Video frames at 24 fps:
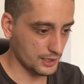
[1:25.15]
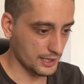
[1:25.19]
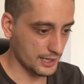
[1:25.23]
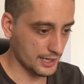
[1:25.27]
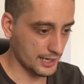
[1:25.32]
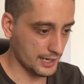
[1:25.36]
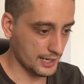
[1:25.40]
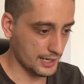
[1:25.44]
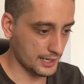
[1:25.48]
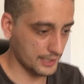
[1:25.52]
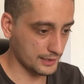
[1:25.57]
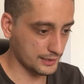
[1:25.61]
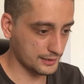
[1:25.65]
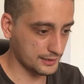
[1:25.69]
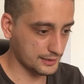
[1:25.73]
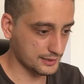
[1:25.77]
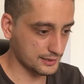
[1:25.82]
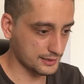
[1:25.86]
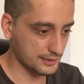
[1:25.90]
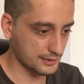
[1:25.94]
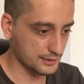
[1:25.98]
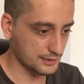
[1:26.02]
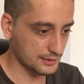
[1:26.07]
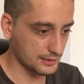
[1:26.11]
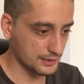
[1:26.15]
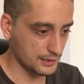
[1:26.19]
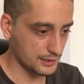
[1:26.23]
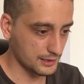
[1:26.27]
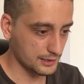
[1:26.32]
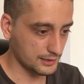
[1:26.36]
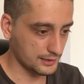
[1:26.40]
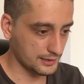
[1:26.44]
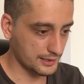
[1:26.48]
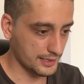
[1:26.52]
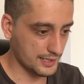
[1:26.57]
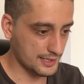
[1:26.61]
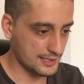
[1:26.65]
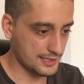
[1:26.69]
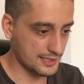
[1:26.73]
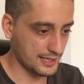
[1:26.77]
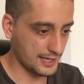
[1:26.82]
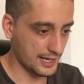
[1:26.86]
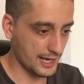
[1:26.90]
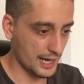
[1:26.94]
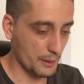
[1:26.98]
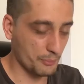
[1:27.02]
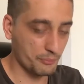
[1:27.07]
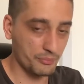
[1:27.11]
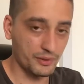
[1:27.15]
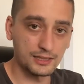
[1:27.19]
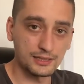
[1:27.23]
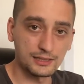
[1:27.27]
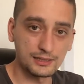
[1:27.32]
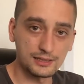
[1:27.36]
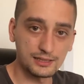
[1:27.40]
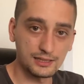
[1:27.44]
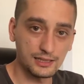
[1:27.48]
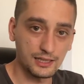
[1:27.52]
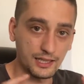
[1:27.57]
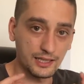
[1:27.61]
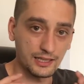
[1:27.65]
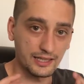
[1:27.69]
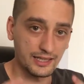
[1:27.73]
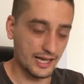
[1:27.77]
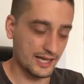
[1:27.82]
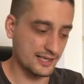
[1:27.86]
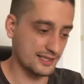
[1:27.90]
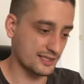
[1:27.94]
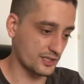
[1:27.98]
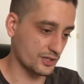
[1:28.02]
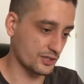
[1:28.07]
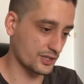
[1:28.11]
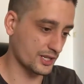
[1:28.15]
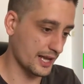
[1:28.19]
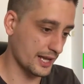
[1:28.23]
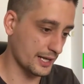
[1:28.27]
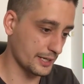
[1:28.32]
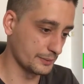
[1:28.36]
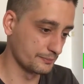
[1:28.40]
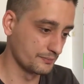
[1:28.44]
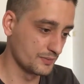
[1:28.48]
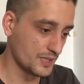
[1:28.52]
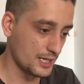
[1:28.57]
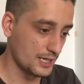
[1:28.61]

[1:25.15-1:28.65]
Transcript: and this happened yesterday.